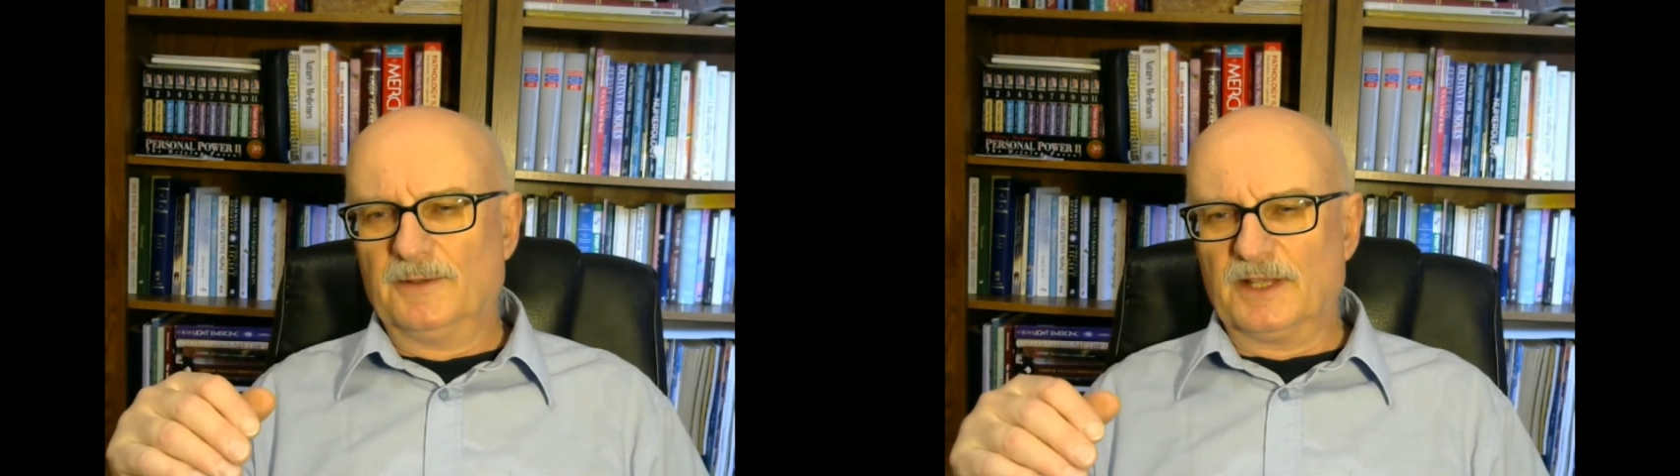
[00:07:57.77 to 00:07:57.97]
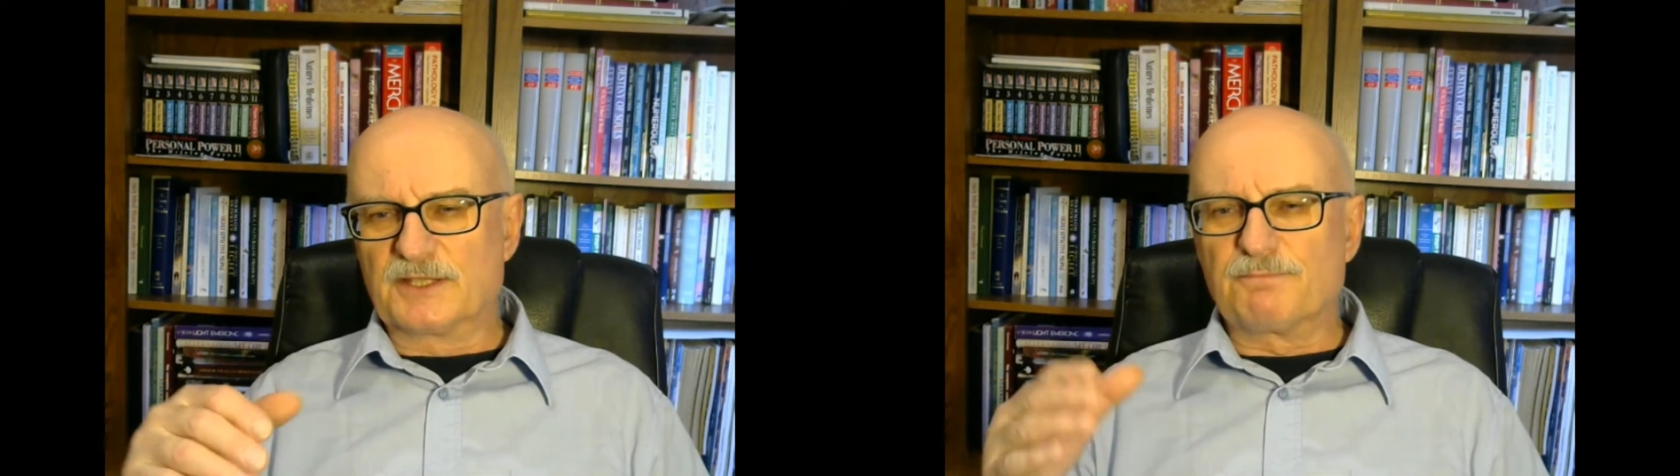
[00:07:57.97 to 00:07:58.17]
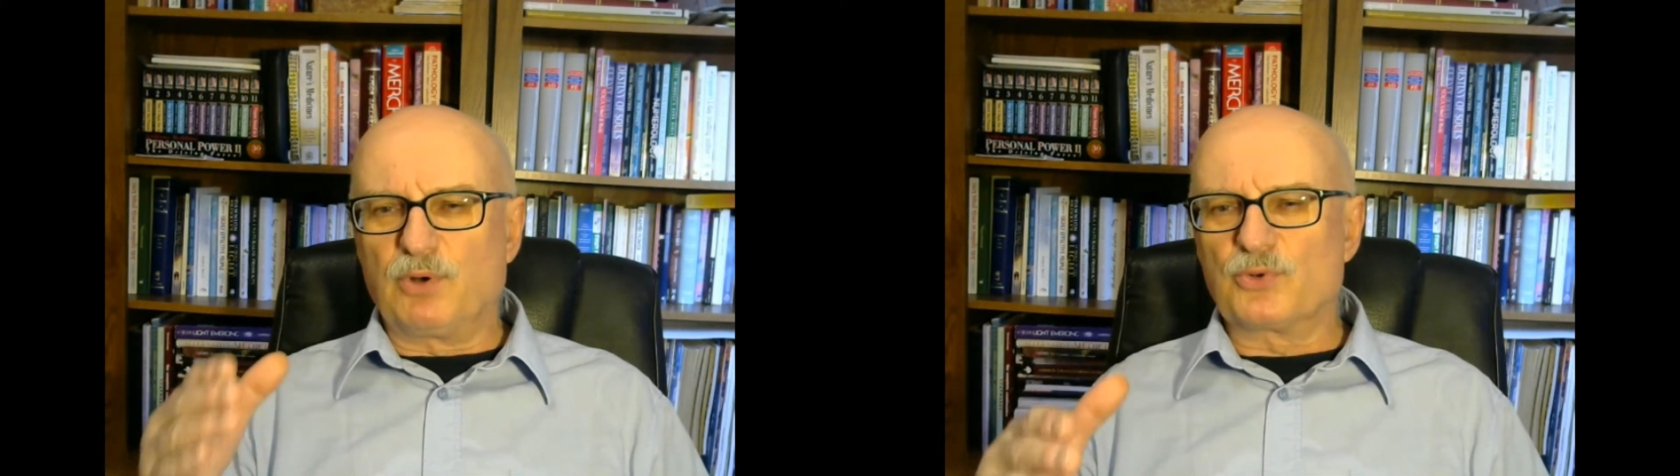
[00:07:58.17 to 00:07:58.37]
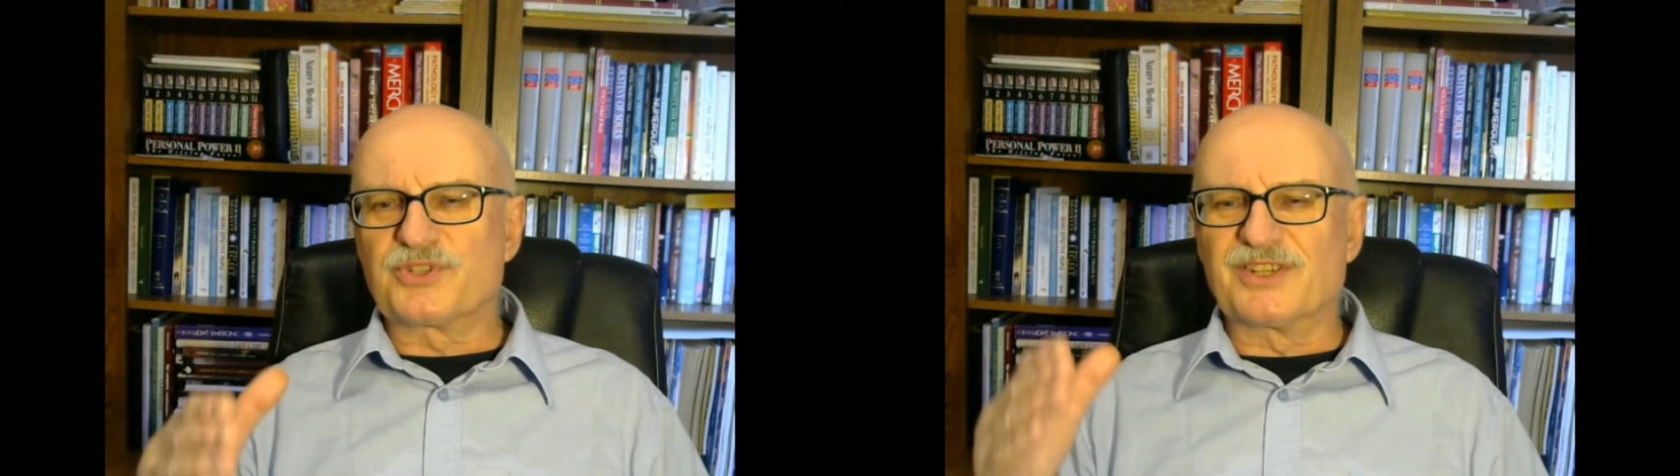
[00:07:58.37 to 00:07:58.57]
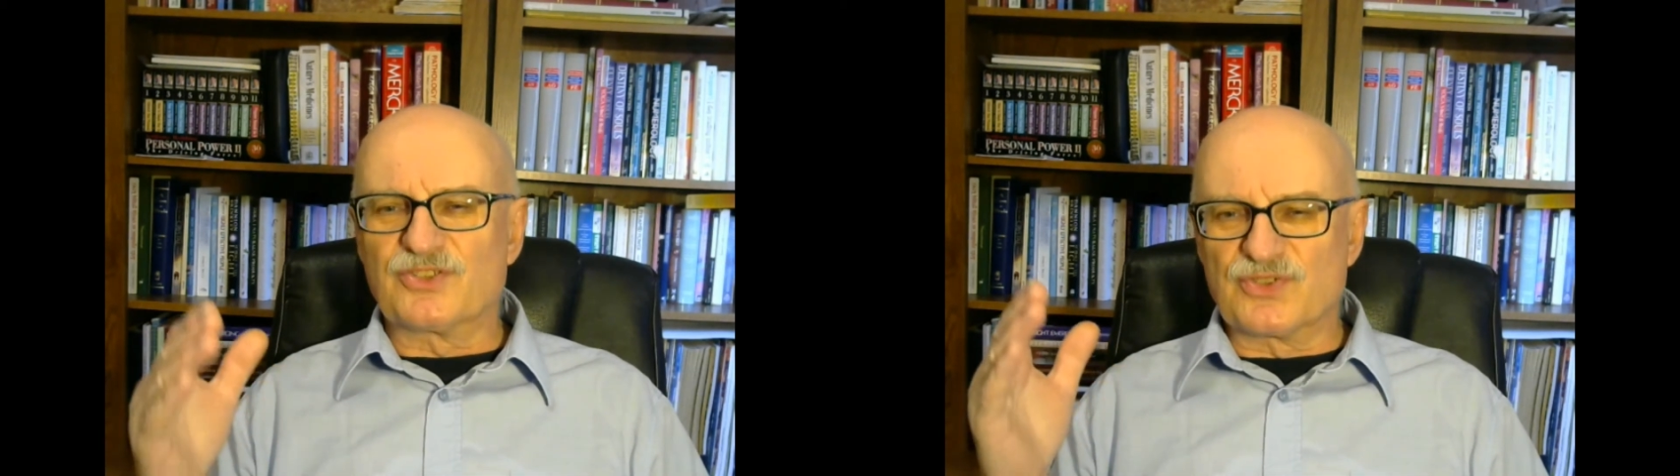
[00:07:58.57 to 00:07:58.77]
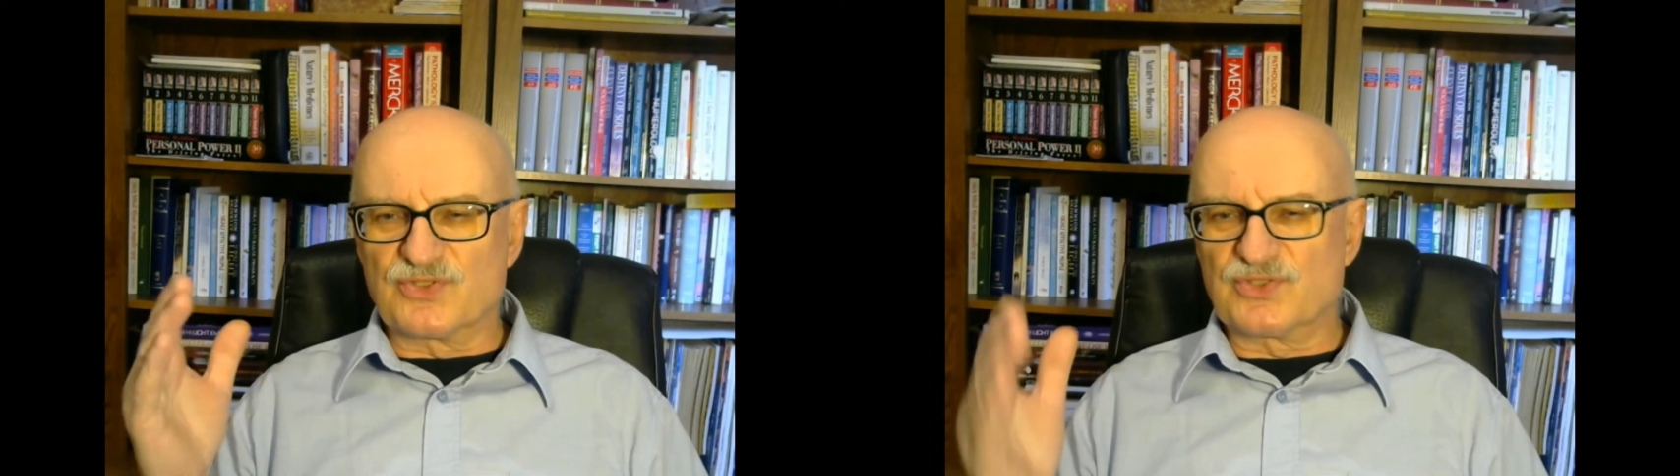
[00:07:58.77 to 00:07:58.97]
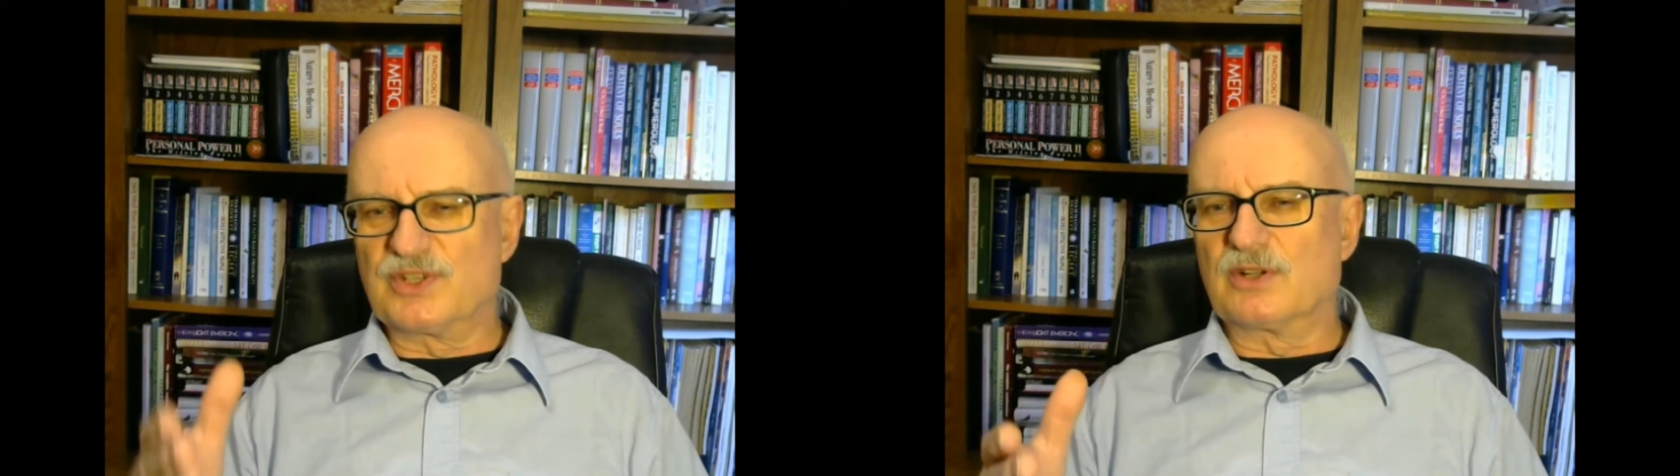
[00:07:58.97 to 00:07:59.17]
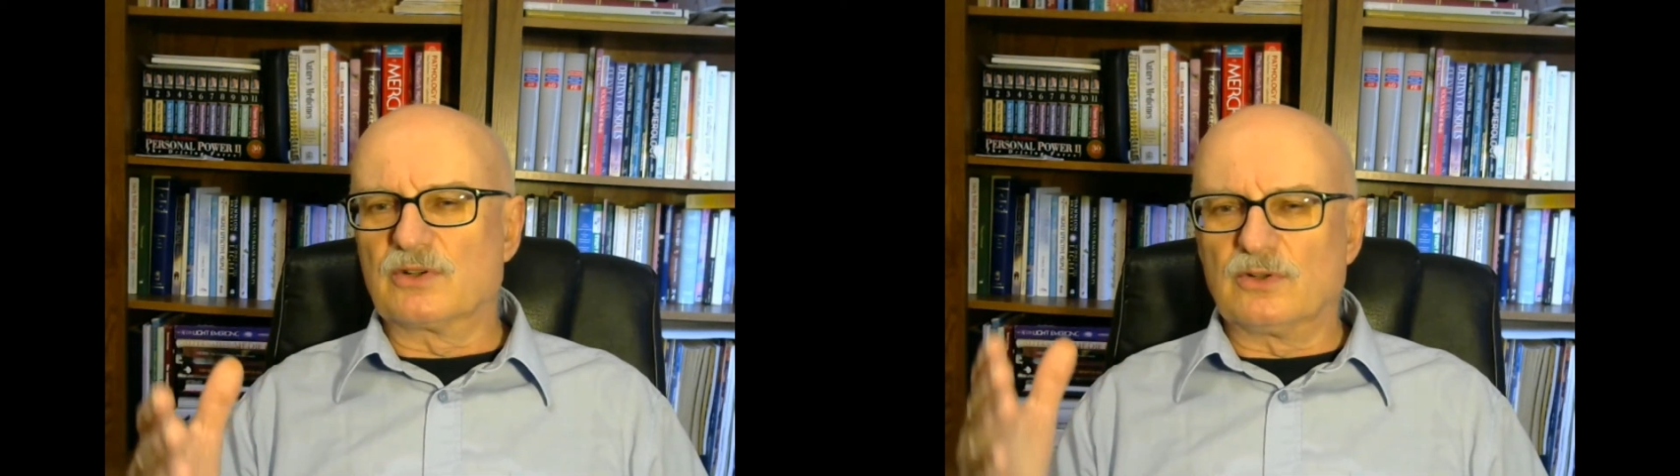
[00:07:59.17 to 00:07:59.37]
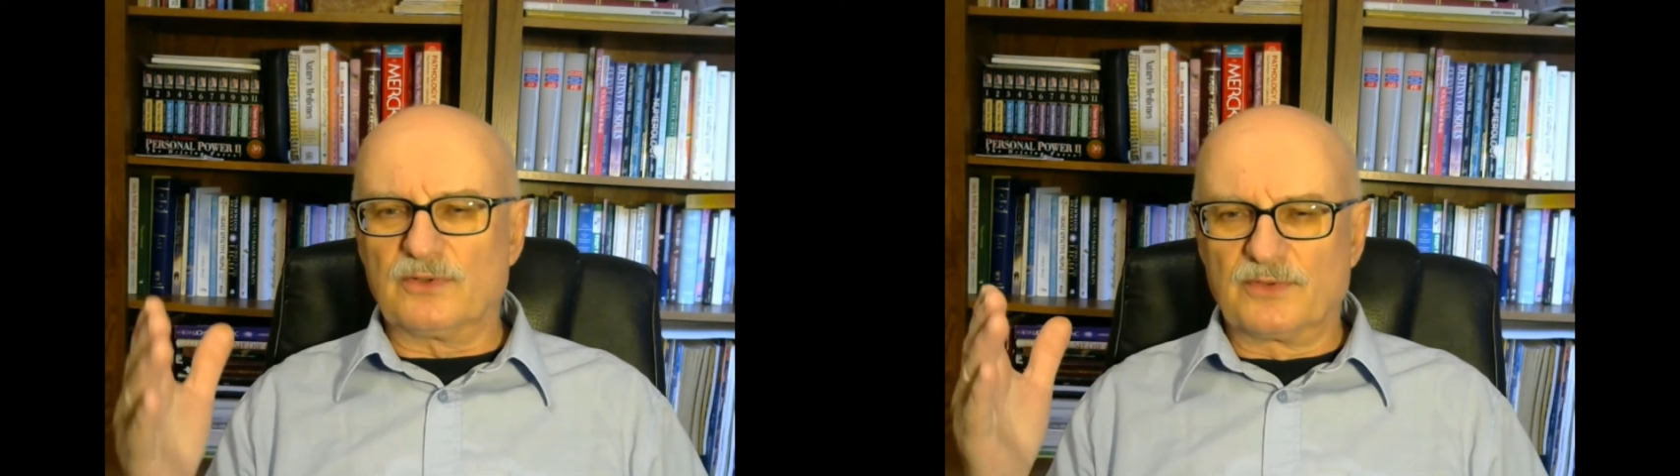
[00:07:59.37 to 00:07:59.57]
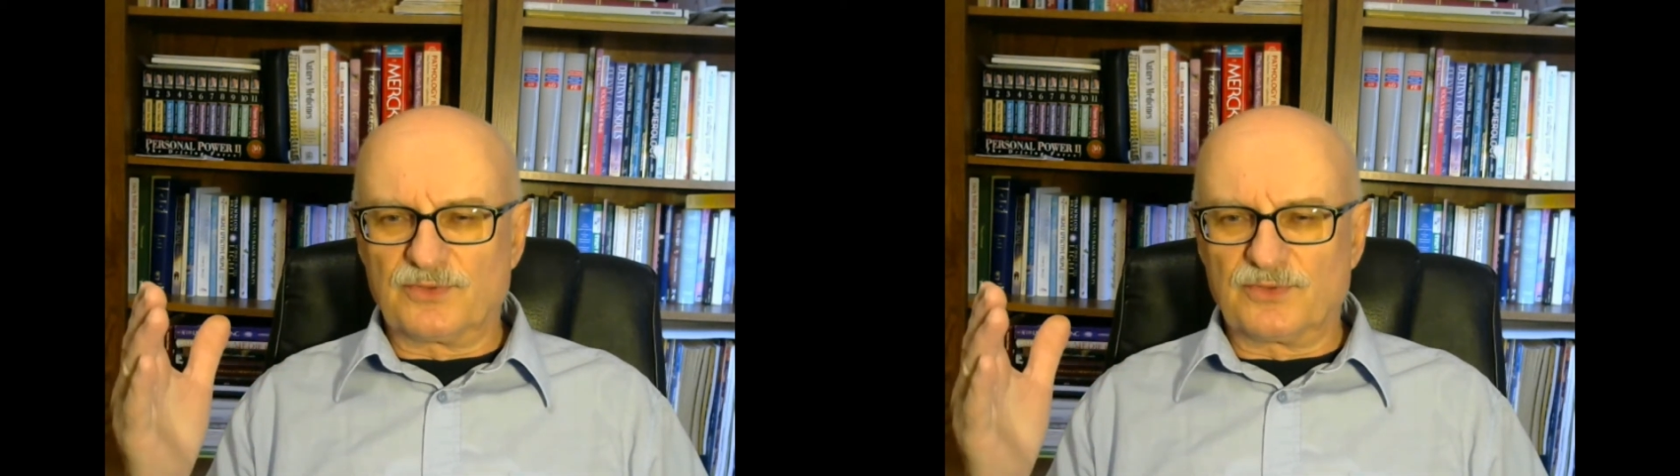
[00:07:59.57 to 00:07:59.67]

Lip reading: it's posing zero